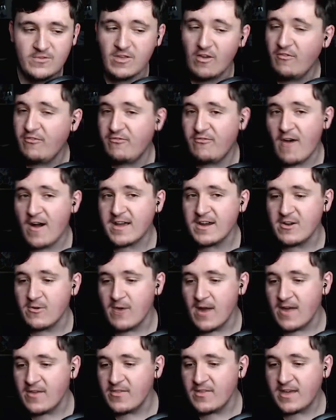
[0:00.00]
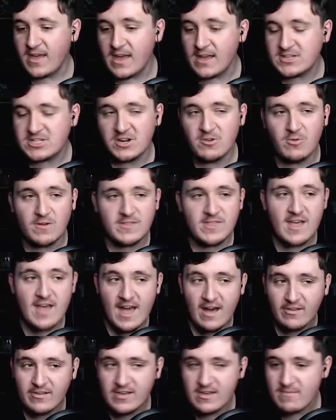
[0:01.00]
Still fucking around in the kitchen. What
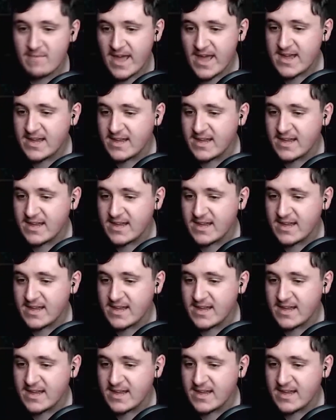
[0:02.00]
the hell are you